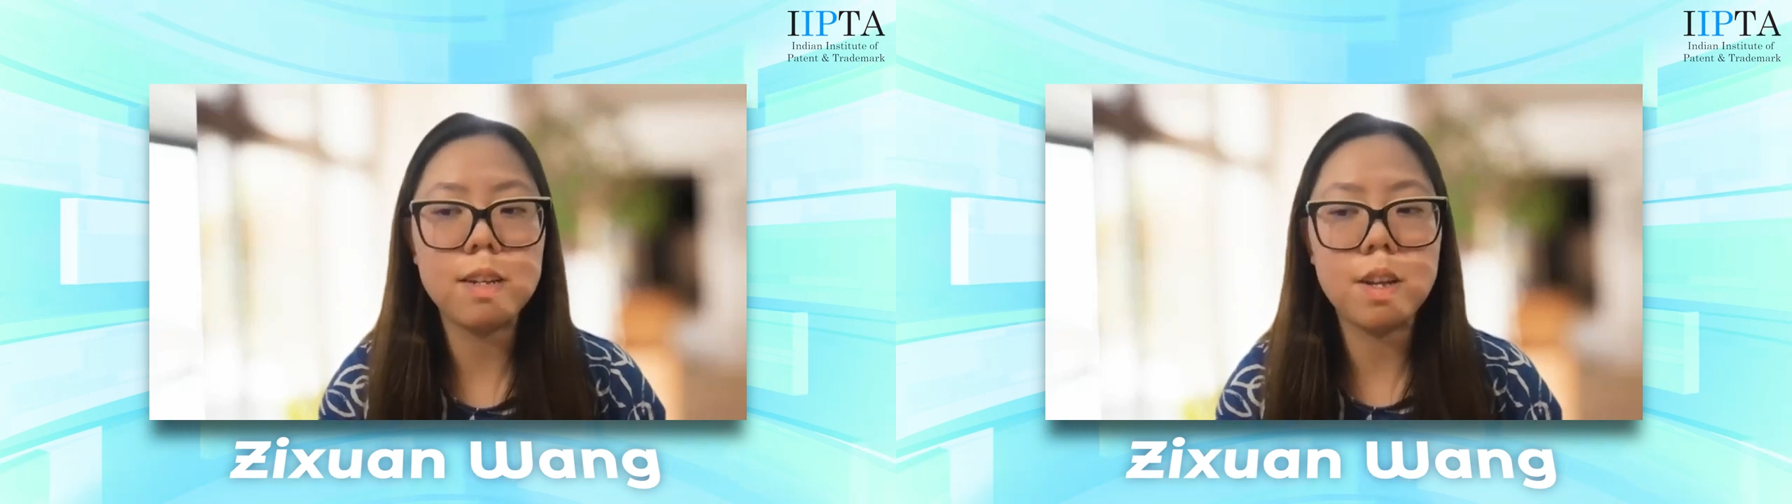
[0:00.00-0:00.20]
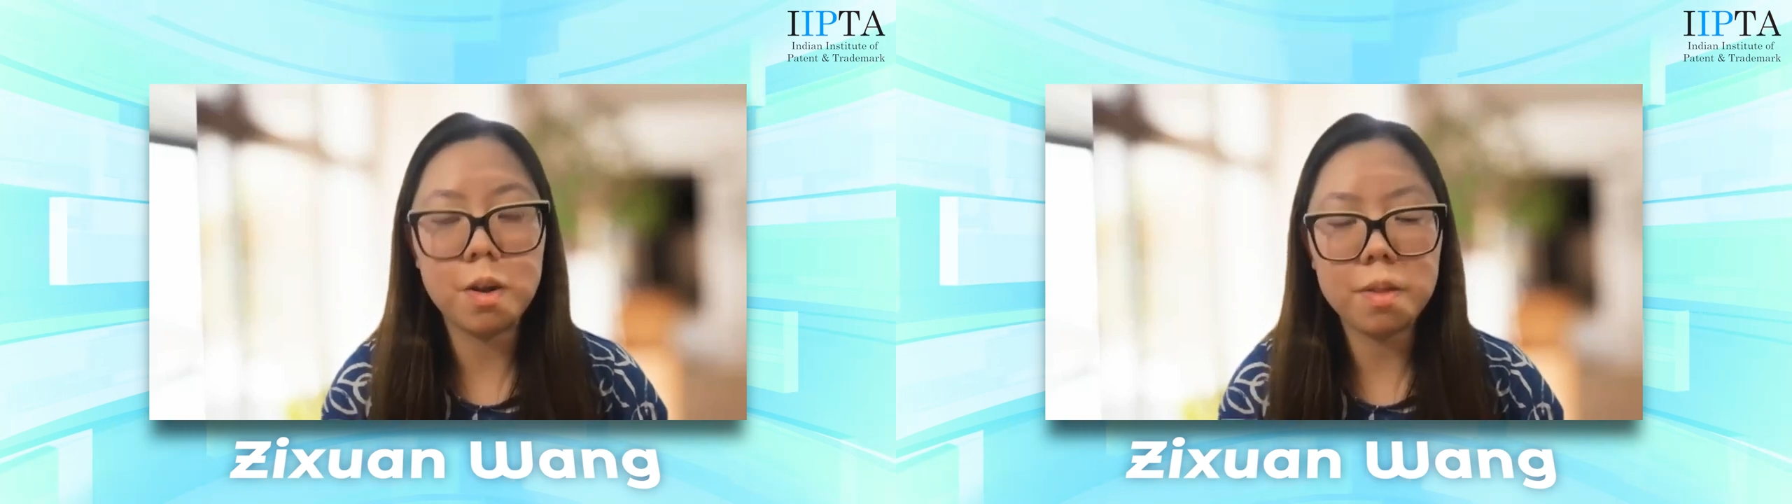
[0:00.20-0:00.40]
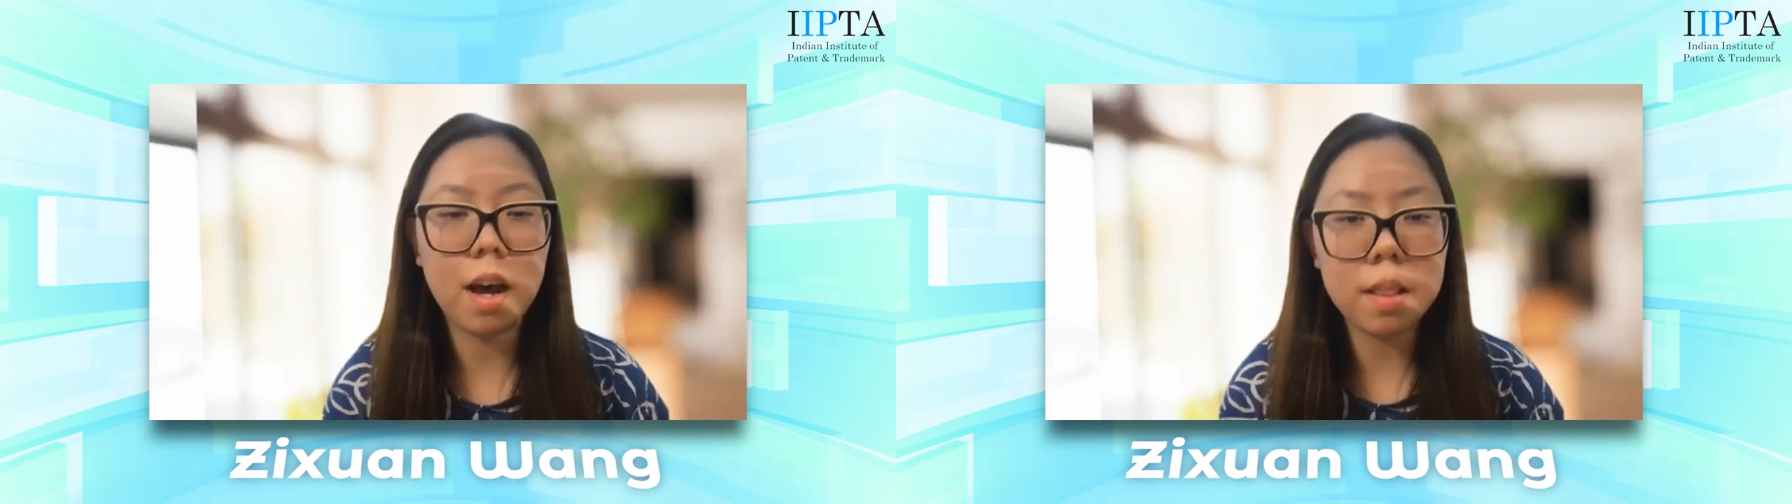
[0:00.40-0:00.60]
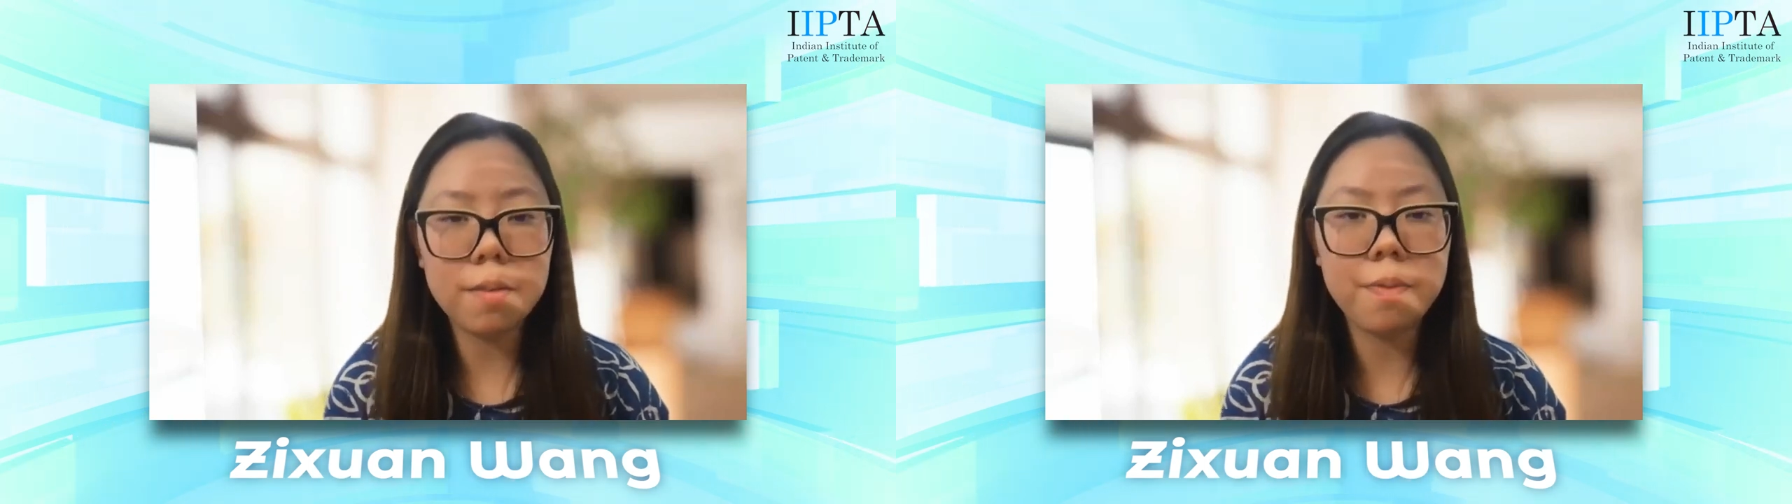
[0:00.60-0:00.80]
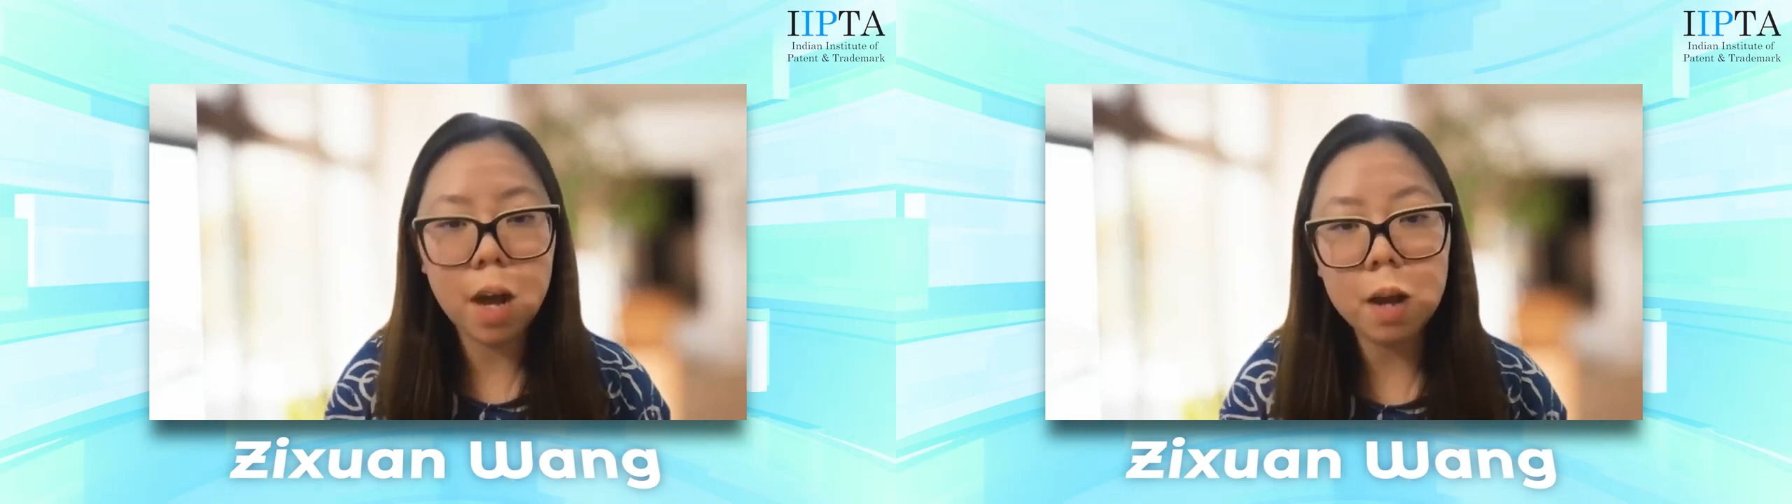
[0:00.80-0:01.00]
you know, the other
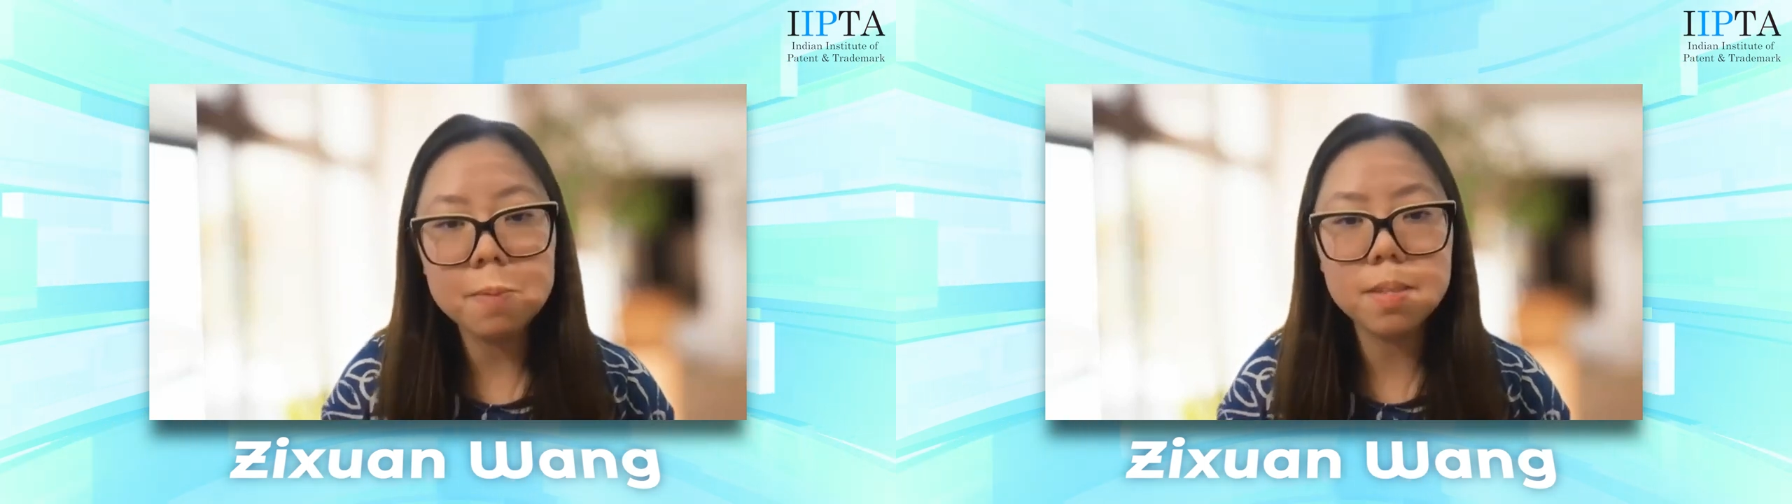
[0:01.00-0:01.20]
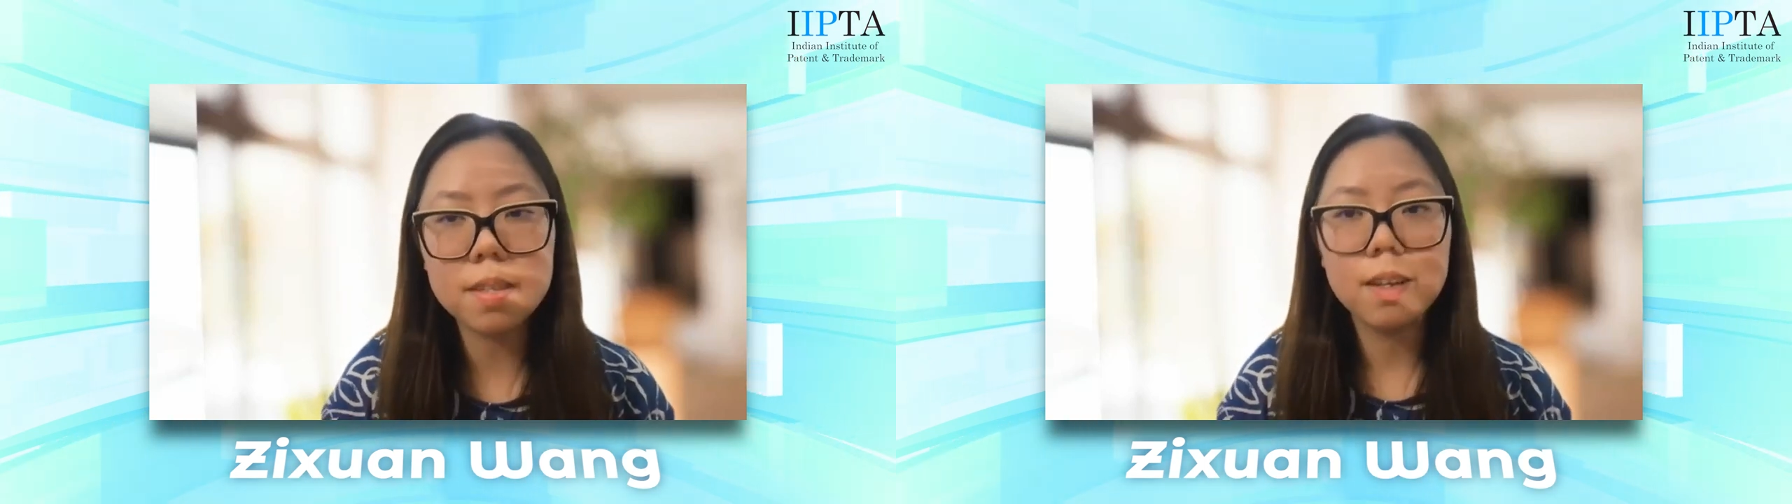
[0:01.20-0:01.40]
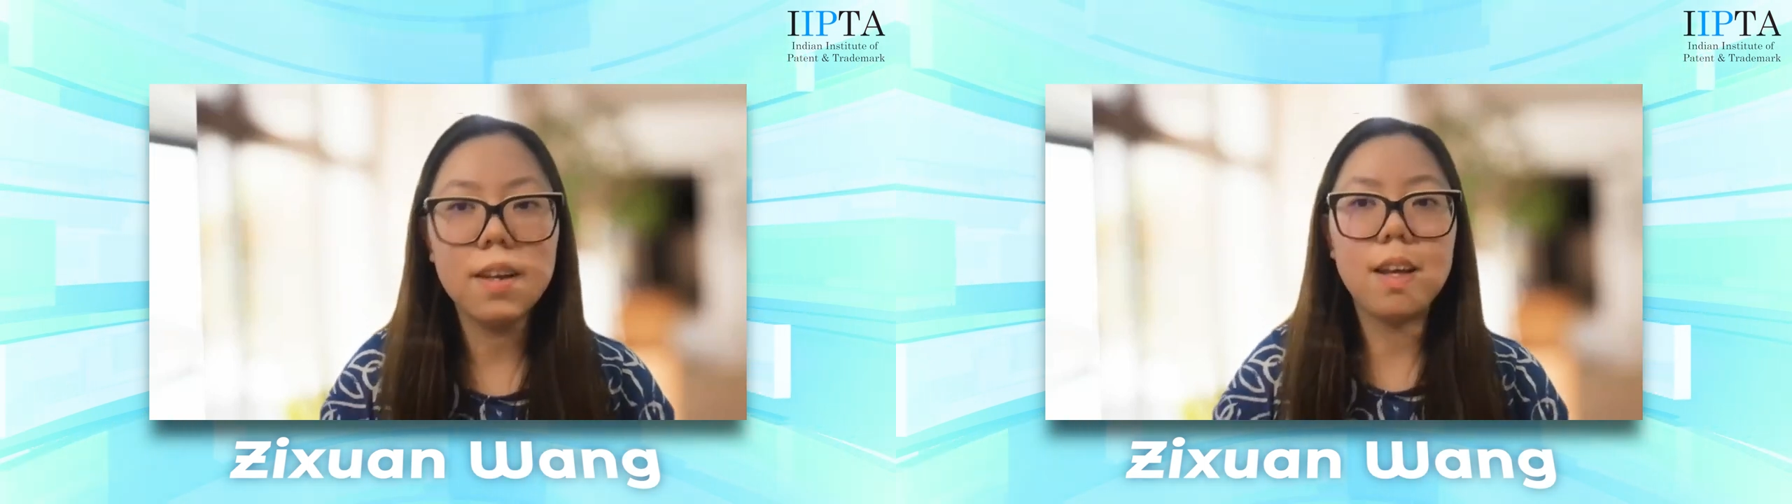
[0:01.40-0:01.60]
firms